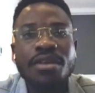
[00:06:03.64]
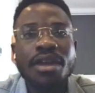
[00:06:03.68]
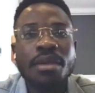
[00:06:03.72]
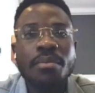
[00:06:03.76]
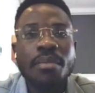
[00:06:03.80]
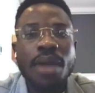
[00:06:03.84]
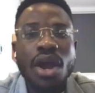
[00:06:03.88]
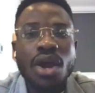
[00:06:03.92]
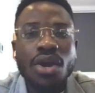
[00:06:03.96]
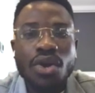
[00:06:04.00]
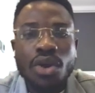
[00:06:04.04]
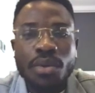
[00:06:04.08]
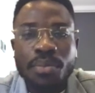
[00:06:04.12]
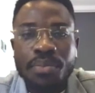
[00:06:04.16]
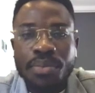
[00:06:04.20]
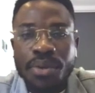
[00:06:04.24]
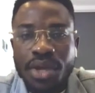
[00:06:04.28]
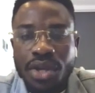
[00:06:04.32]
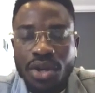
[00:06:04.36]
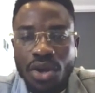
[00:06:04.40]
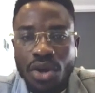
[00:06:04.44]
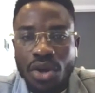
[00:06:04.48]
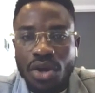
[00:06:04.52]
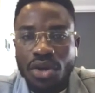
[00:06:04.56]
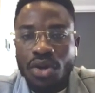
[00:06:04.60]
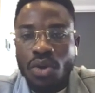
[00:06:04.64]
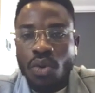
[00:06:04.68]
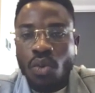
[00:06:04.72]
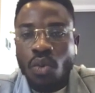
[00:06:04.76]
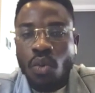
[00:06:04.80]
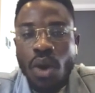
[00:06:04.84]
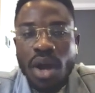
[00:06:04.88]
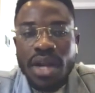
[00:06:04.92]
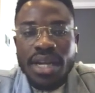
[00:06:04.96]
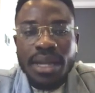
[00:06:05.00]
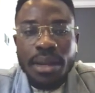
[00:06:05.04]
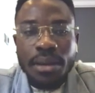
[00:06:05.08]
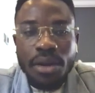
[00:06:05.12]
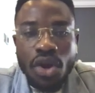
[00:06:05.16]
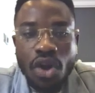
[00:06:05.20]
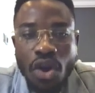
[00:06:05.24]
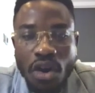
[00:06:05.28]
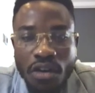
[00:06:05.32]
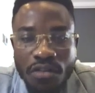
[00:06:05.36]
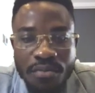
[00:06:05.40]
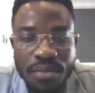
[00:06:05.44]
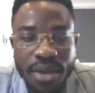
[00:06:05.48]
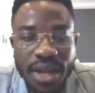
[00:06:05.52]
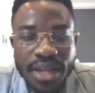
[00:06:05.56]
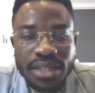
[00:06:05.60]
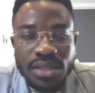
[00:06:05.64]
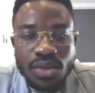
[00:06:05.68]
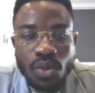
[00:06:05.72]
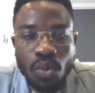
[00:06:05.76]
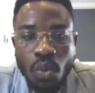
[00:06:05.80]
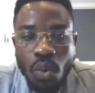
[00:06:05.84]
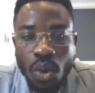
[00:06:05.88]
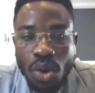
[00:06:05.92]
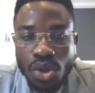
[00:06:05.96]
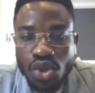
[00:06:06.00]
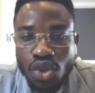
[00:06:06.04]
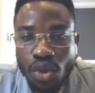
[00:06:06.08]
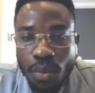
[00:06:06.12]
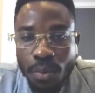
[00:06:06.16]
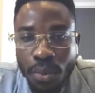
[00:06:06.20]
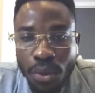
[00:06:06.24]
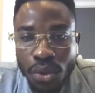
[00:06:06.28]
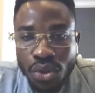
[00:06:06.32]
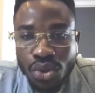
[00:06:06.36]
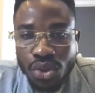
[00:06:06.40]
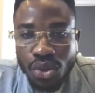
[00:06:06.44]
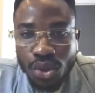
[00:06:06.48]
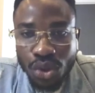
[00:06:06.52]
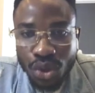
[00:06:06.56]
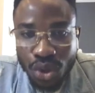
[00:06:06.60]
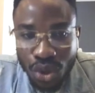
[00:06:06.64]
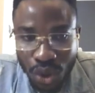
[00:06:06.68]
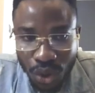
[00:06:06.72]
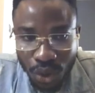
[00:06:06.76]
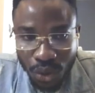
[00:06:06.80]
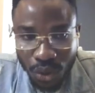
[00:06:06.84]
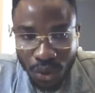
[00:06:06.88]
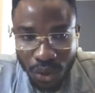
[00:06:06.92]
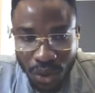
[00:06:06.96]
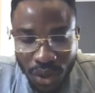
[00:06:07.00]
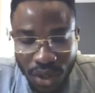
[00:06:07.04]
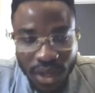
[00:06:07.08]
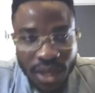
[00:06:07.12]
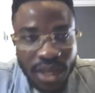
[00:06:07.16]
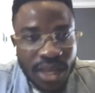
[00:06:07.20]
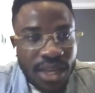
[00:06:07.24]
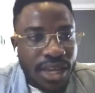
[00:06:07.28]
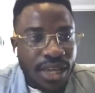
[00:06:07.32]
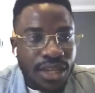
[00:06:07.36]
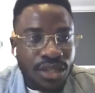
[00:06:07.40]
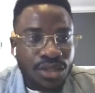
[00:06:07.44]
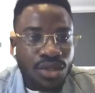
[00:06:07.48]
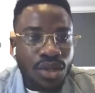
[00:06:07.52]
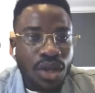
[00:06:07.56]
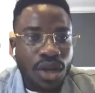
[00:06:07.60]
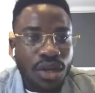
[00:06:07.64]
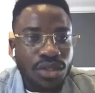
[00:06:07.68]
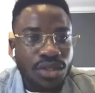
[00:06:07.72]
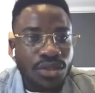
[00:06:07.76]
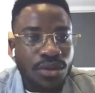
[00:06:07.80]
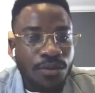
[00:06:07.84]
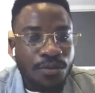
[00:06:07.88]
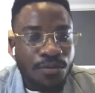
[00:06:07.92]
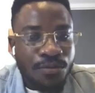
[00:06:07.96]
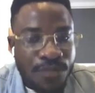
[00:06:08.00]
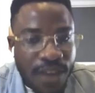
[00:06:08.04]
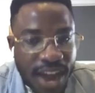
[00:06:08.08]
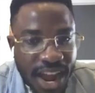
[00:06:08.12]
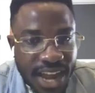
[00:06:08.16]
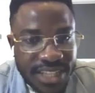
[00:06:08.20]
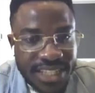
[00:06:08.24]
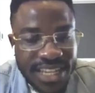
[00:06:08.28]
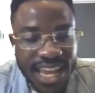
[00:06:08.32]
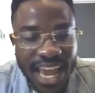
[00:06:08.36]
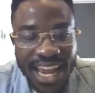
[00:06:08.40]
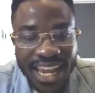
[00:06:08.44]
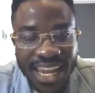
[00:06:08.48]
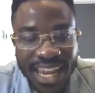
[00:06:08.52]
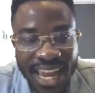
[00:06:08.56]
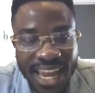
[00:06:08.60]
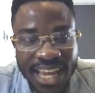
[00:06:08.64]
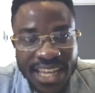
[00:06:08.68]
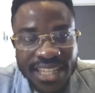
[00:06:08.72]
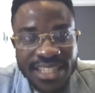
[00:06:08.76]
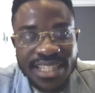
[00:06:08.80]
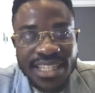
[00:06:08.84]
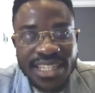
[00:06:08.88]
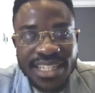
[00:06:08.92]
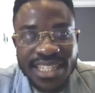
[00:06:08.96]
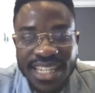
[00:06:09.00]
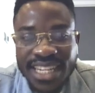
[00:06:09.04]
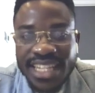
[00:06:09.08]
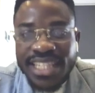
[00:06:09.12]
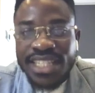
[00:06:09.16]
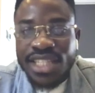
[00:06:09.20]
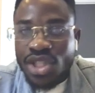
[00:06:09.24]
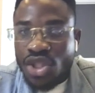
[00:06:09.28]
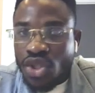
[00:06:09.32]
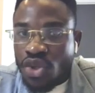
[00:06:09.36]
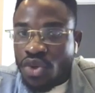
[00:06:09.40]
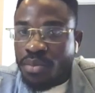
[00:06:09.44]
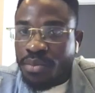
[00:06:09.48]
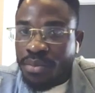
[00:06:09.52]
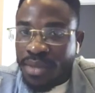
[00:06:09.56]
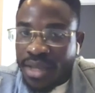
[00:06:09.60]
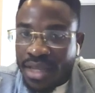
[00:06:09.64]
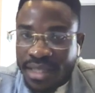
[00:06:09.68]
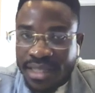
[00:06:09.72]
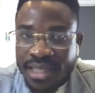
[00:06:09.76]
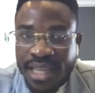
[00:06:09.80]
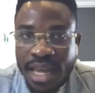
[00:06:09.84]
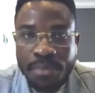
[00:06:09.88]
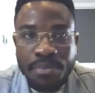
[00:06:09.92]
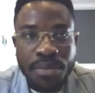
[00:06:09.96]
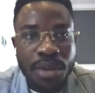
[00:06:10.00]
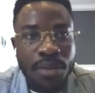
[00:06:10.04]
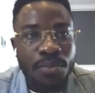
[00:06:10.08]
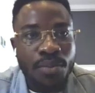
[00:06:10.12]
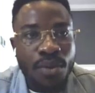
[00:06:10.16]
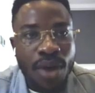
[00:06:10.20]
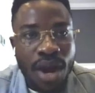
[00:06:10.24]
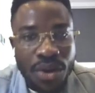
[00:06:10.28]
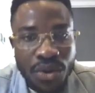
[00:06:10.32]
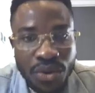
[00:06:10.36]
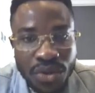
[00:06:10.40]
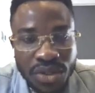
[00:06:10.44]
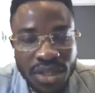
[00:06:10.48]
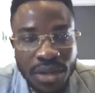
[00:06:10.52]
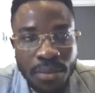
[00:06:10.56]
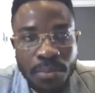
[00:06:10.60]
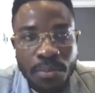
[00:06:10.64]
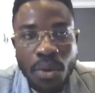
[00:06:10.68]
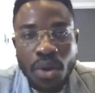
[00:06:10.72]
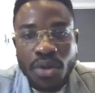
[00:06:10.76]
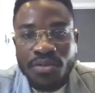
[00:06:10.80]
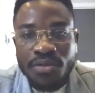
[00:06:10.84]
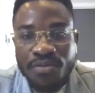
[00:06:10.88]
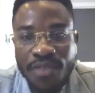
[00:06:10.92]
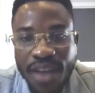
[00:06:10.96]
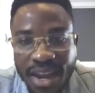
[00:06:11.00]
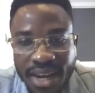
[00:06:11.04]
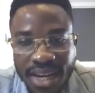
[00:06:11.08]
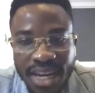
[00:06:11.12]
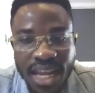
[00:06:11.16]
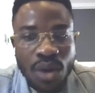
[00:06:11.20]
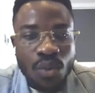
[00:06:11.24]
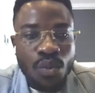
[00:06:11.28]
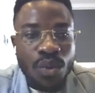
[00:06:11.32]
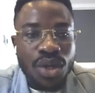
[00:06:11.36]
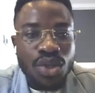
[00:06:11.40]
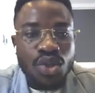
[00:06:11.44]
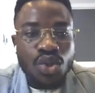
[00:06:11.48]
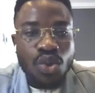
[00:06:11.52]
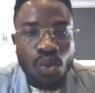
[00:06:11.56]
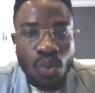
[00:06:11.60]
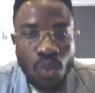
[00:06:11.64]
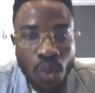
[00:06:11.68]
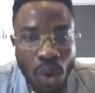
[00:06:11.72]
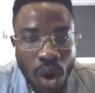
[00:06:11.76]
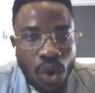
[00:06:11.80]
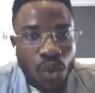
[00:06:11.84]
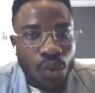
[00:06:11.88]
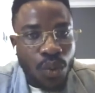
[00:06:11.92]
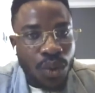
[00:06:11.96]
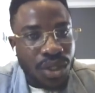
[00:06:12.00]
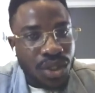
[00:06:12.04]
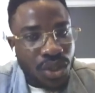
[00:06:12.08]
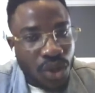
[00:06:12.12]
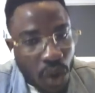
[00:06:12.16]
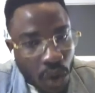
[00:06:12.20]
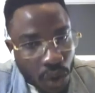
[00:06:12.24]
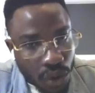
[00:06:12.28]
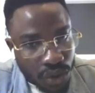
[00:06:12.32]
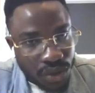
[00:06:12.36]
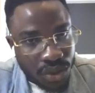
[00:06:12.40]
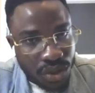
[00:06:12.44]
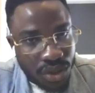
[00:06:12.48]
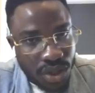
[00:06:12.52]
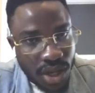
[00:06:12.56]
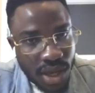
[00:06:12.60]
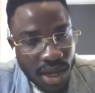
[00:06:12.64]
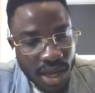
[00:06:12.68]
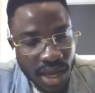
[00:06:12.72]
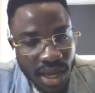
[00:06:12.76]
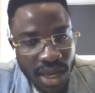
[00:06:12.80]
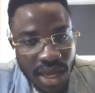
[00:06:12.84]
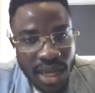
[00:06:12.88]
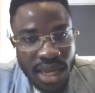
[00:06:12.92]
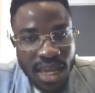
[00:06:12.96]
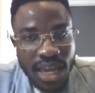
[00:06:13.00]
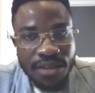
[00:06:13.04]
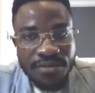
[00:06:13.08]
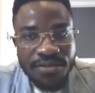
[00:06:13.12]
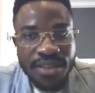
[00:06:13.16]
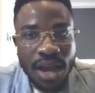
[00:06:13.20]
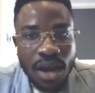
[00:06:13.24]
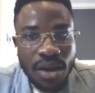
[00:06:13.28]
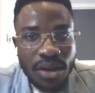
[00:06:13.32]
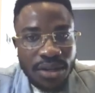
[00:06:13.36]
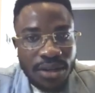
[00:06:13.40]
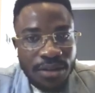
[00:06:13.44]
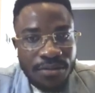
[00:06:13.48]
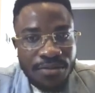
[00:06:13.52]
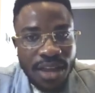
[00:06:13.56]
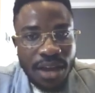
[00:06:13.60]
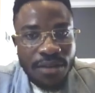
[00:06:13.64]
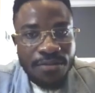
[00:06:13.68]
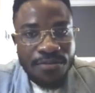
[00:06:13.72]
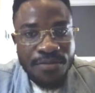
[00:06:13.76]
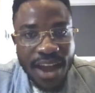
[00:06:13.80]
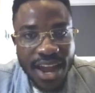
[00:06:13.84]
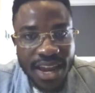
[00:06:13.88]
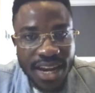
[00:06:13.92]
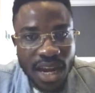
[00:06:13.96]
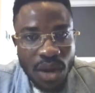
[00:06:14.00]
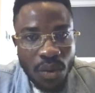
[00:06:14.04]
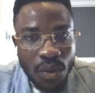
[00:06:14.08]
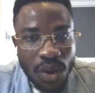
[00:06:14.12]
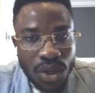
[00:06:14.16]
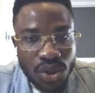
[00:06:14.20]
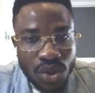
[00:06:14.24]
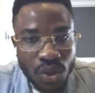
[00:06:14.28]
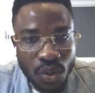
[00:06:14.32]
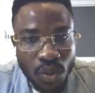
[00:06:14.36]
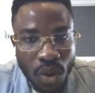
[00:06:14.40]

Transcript: in my opinion, what the government was supposed to do is not fight against the things that people are using, but find a way. If they find a way,